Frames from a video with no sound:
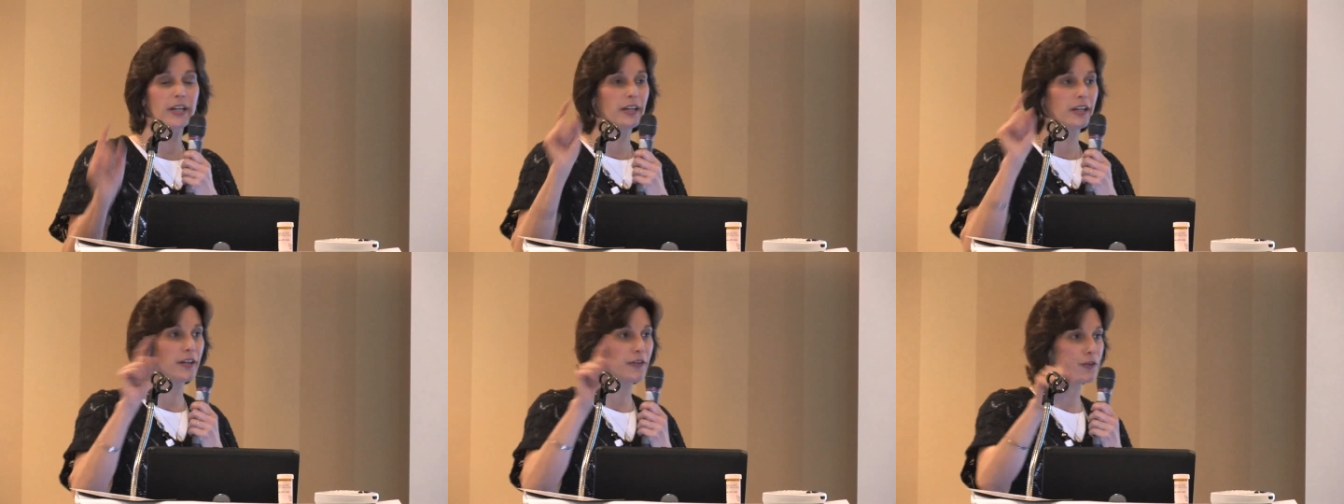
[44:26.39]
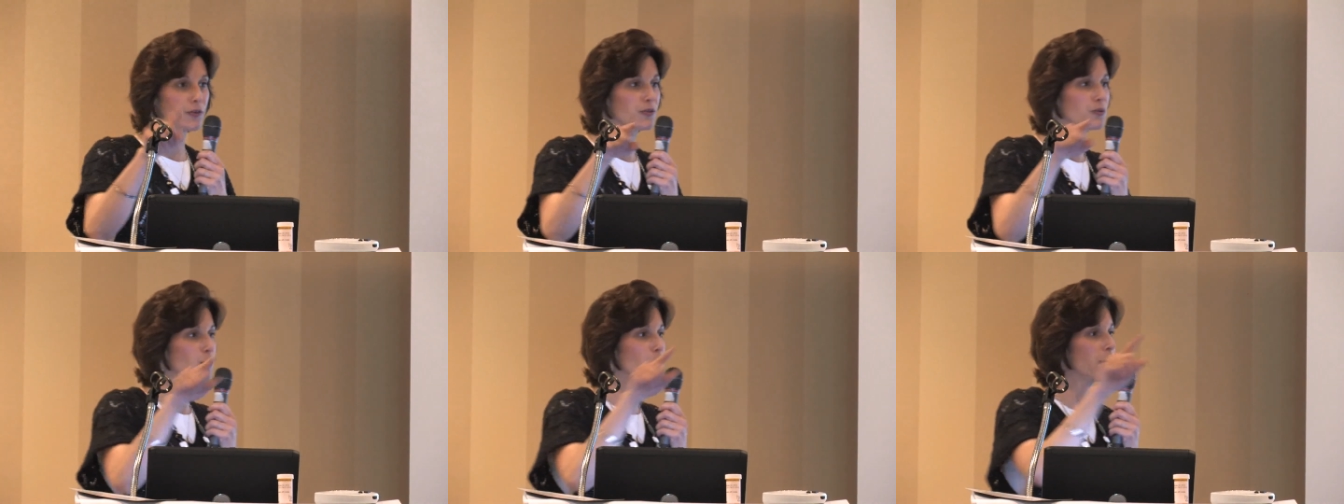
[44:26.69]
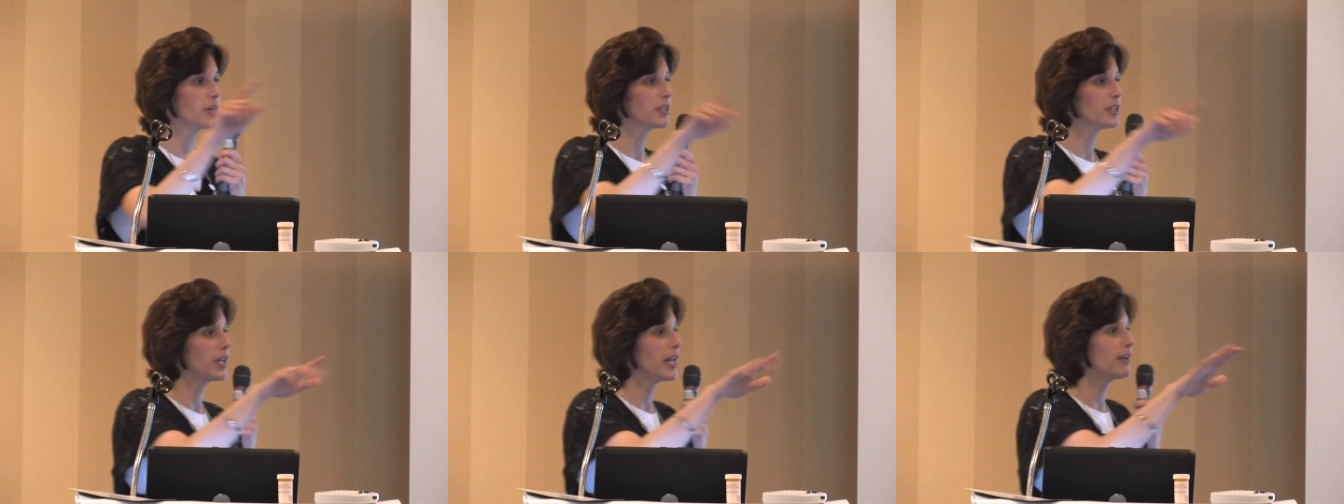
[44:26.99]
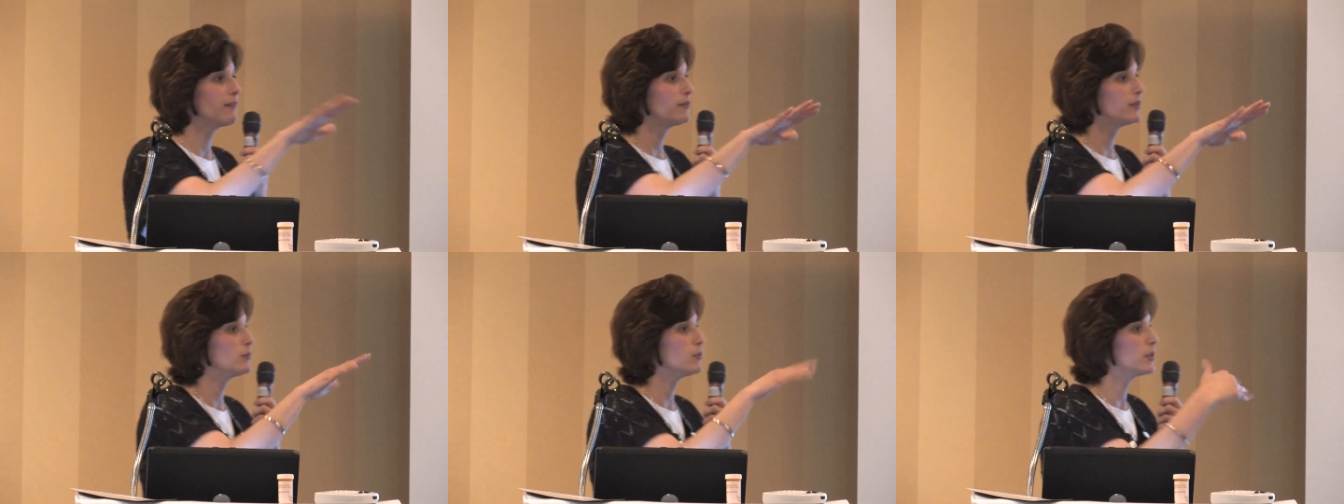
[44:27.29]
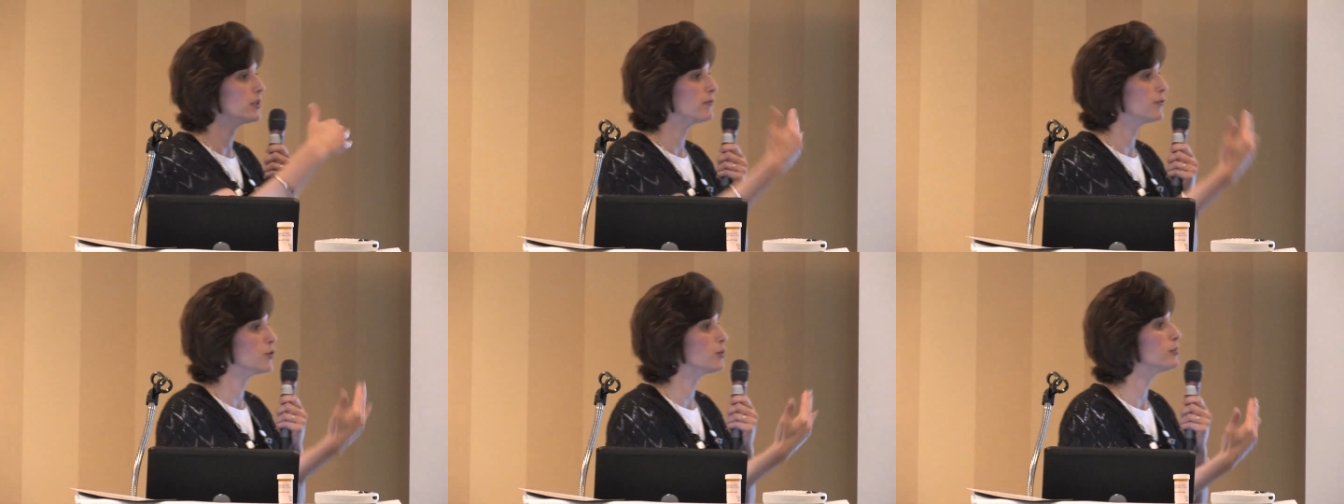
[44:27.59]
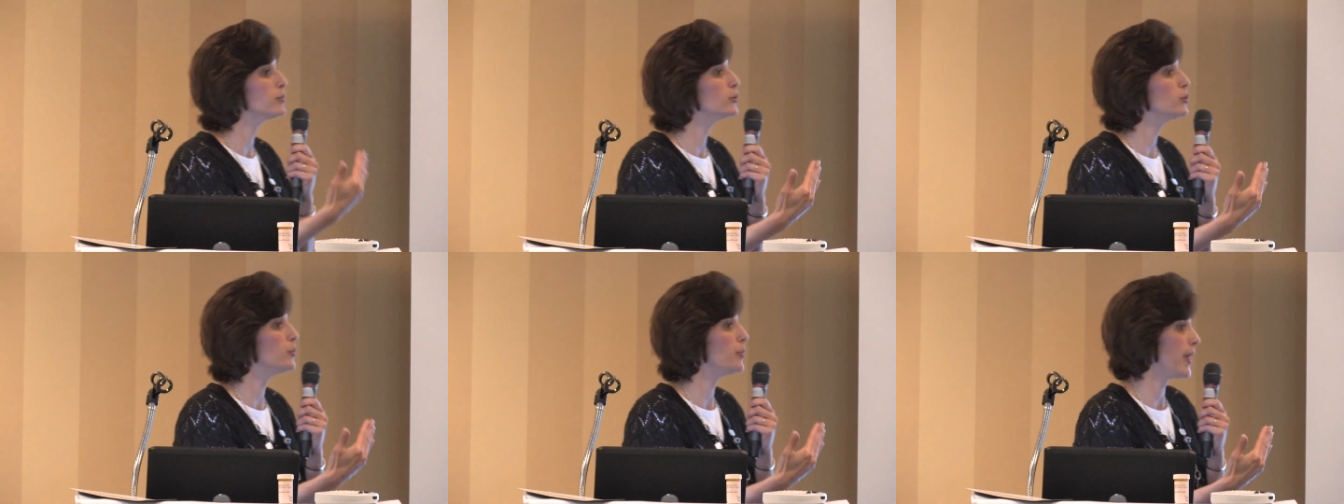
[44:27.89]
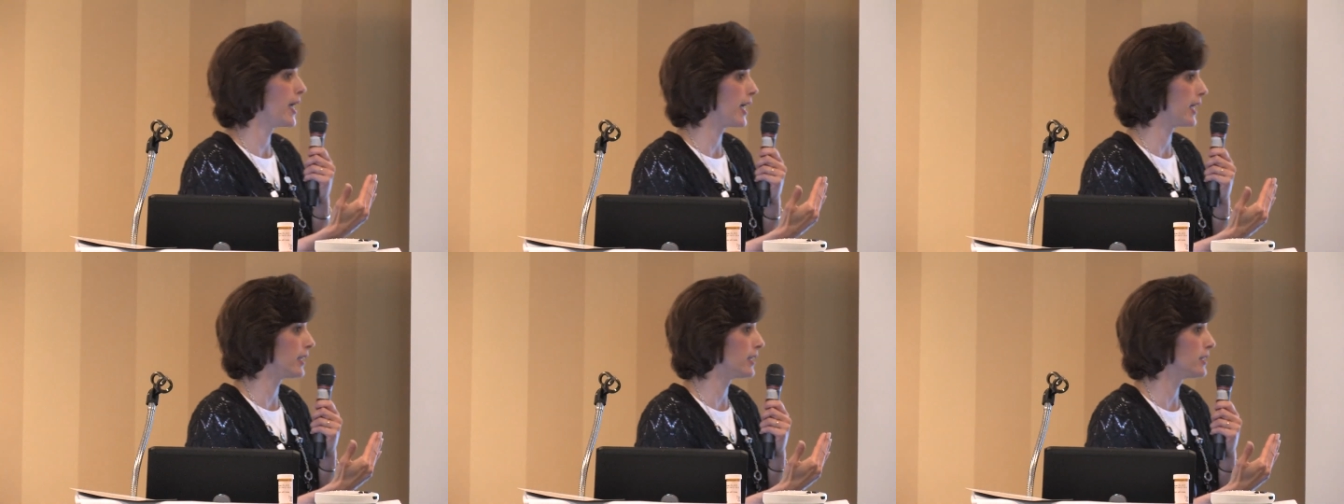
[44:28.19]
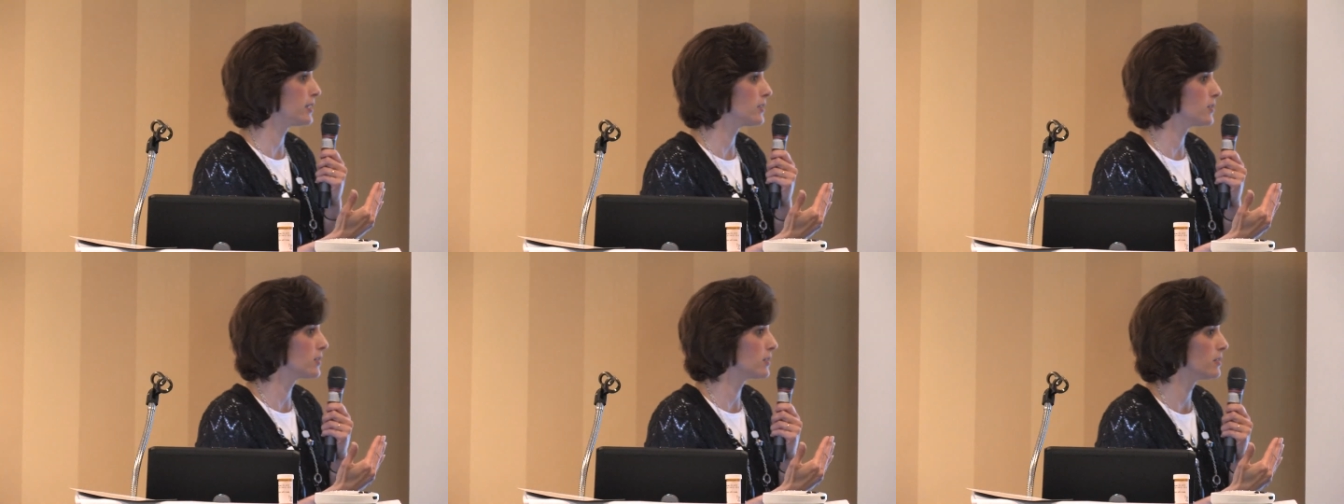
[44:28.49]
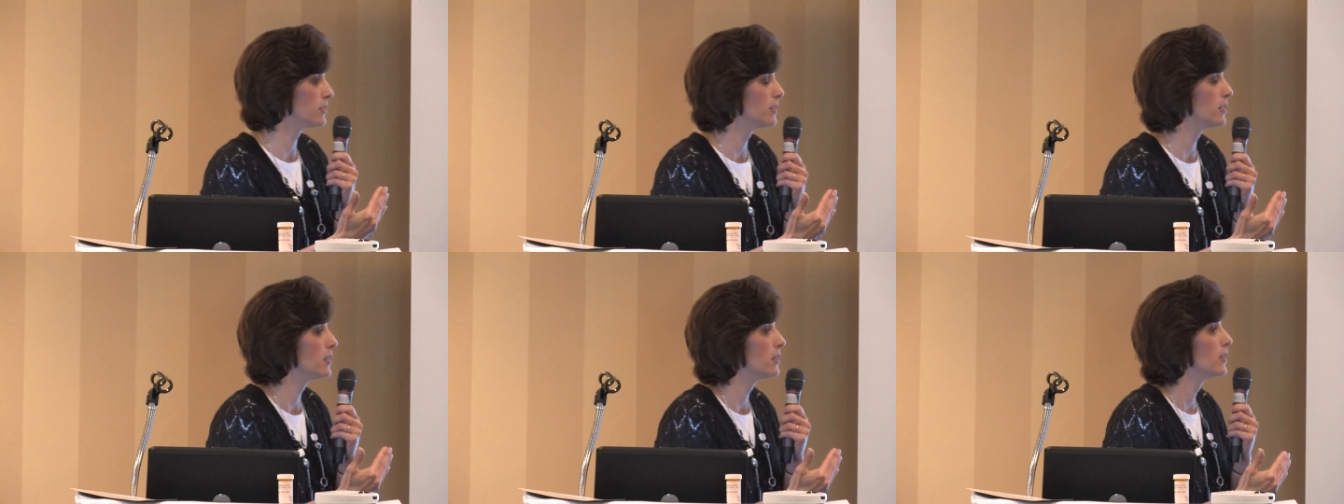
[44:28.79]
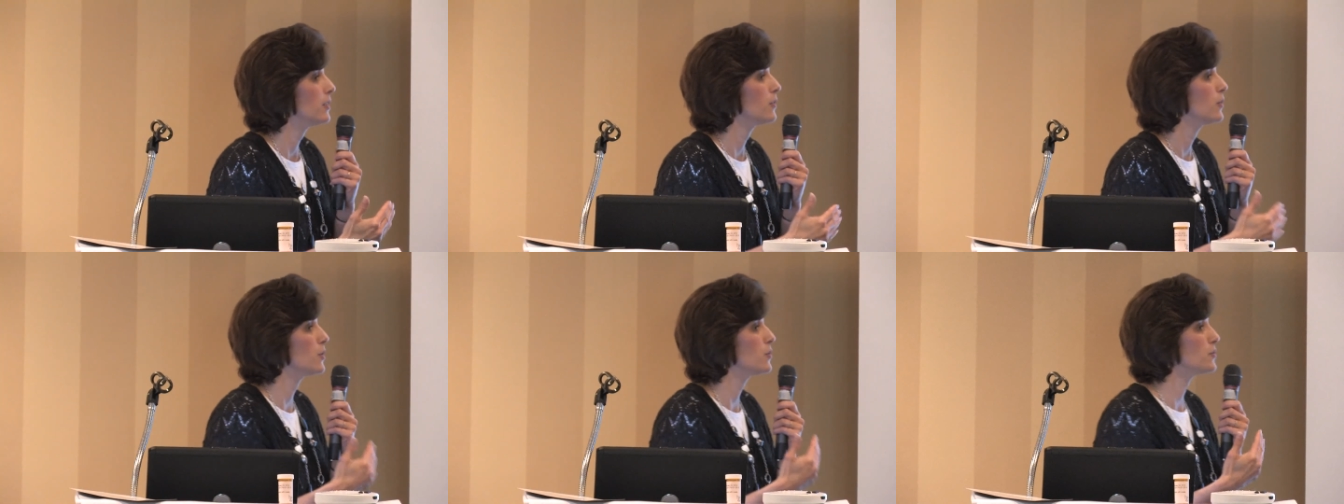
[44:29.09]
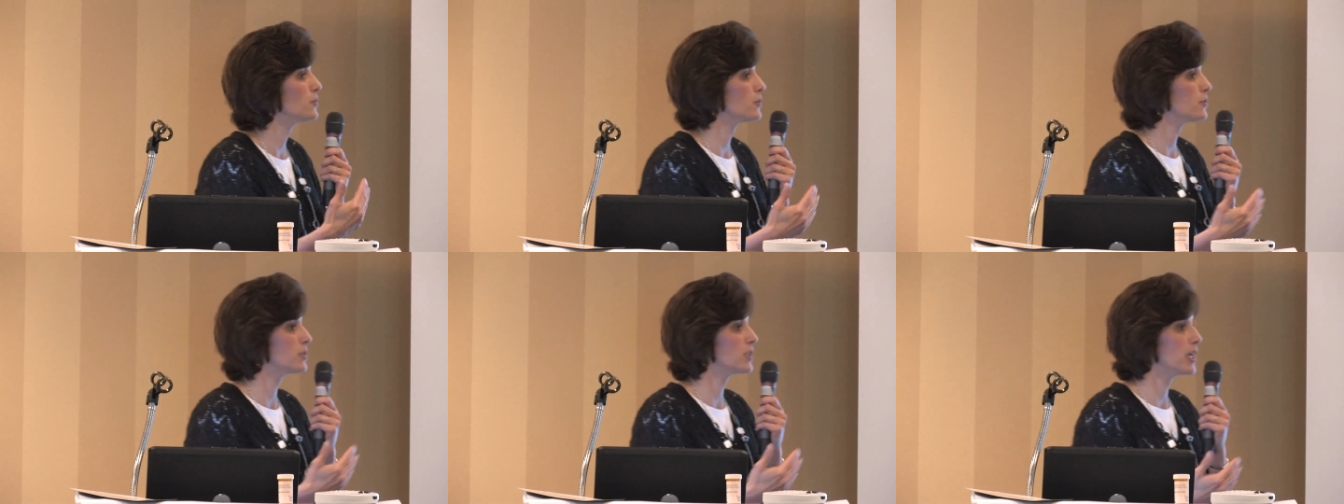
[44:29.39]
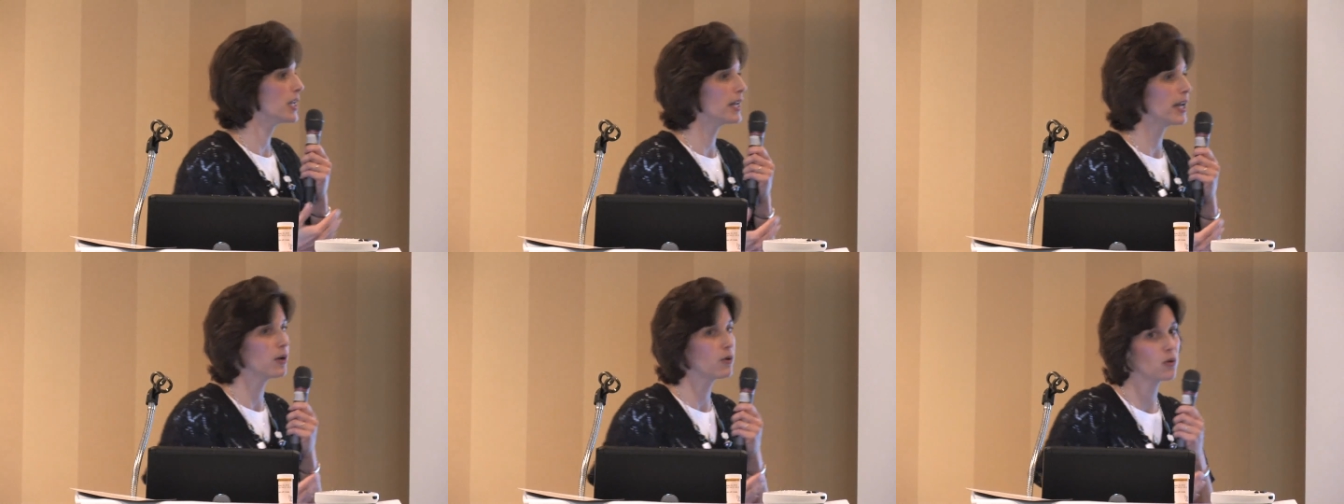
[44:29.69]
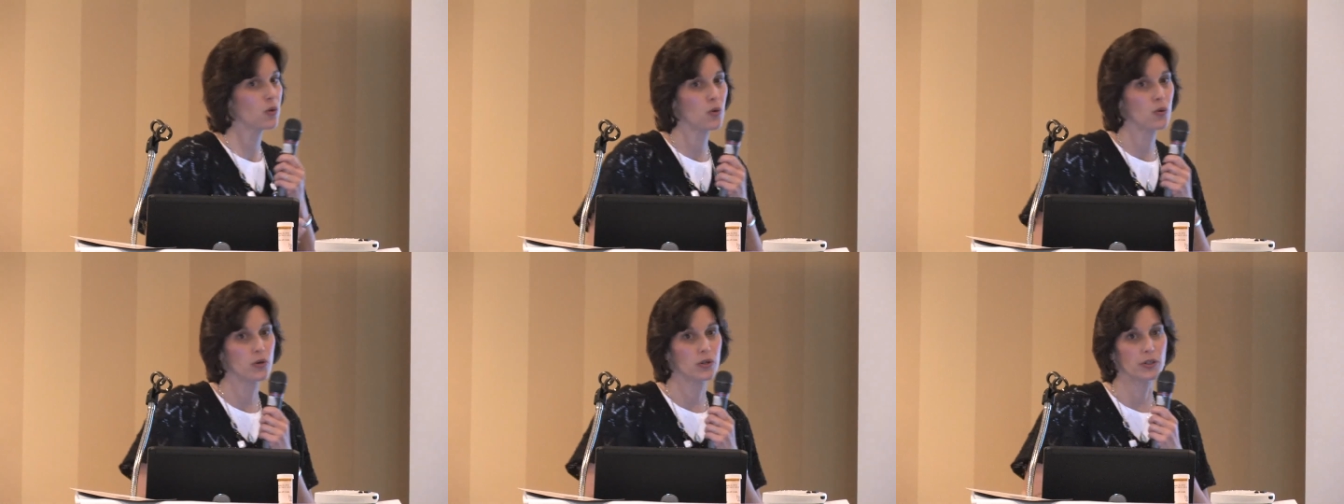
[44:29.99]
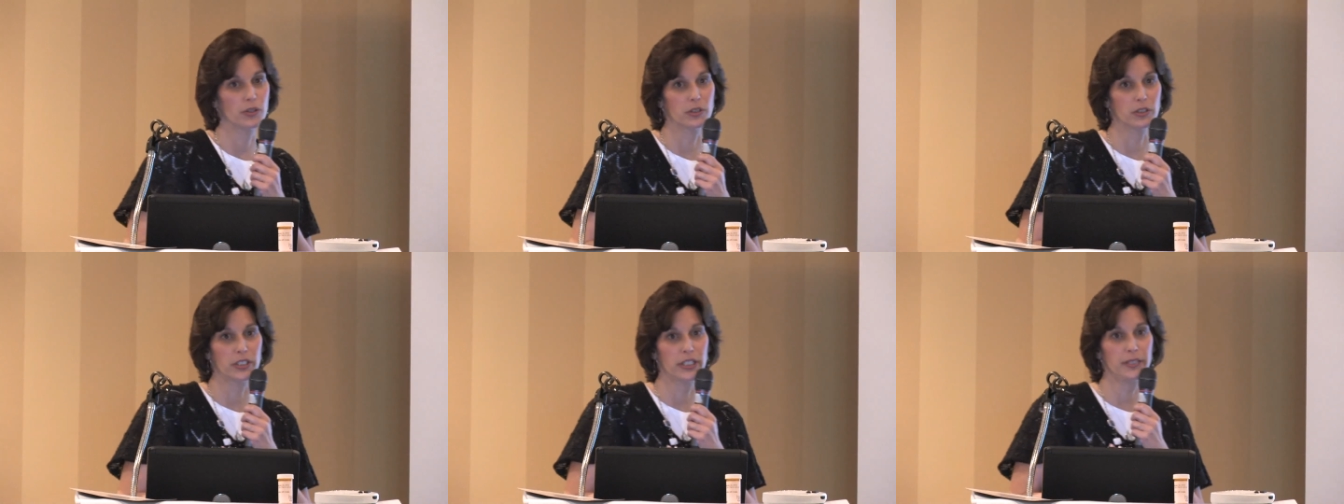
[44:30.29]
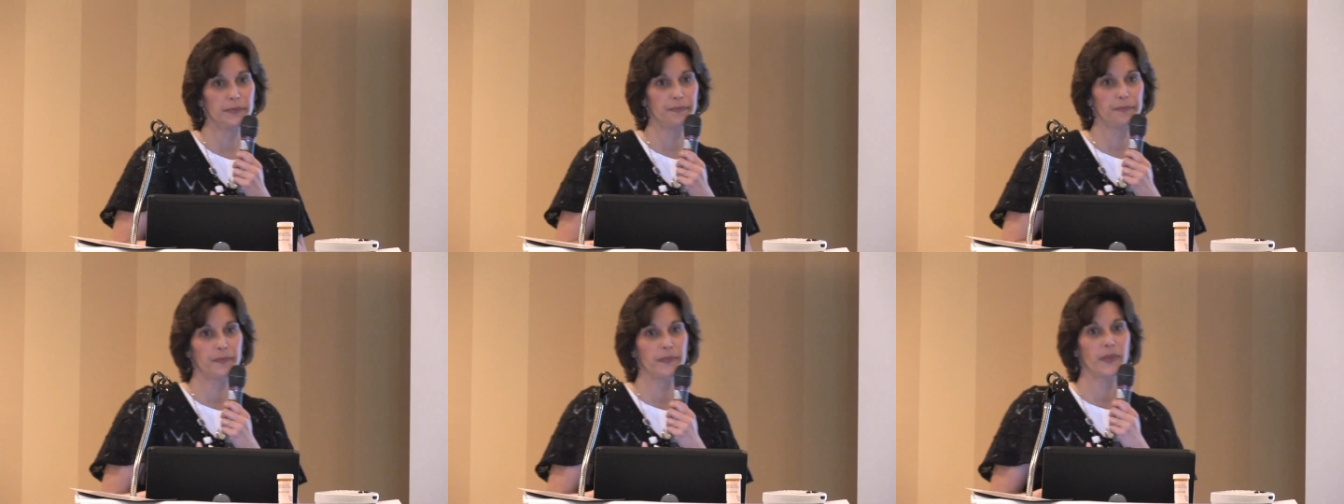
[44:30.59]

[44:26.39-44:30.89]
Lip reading: and there's one in every one of your blue packets, those are sent out quarterly.